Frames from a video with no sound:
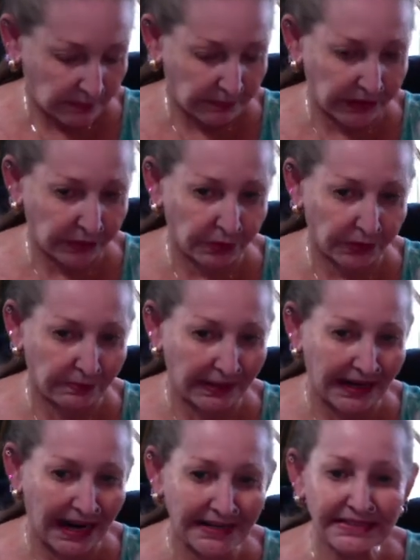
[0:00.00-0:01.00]
But it would be
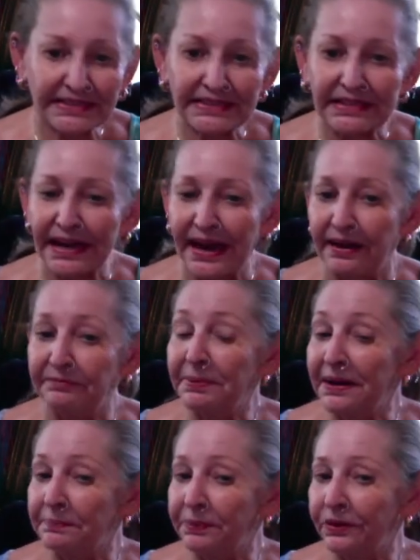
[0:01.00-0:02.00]
nice to have
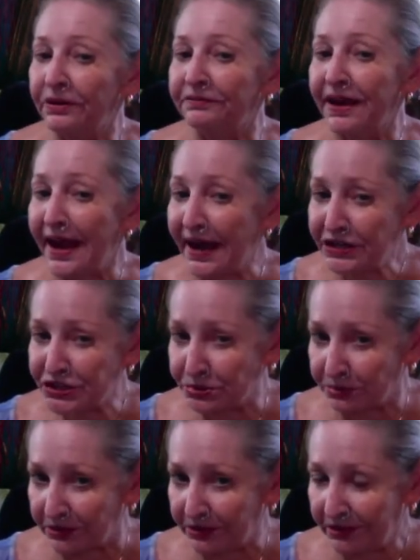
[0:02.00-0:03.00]
people of
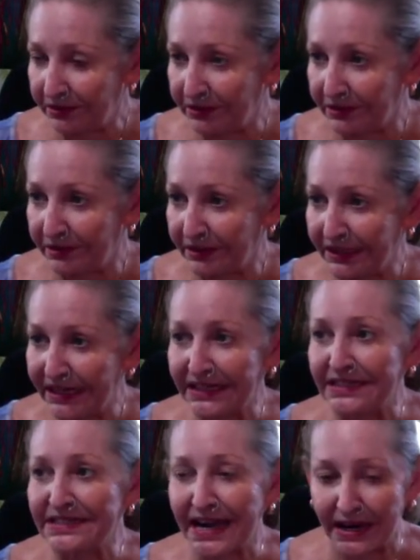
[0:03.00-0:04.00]
actual
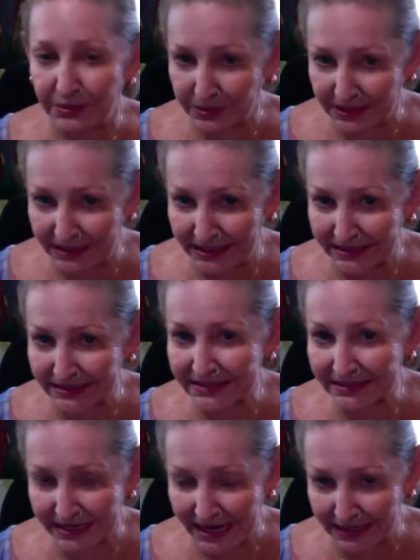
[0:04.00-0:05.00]
integrity and
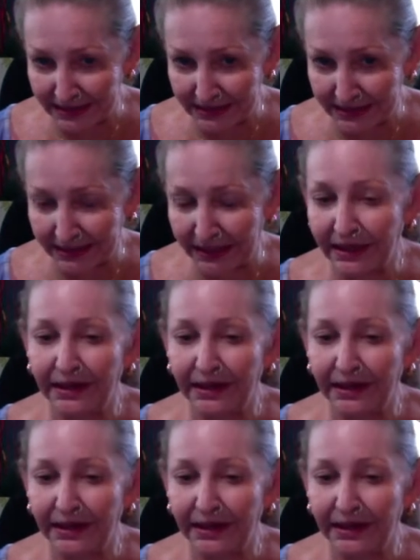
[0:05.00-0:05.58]
standing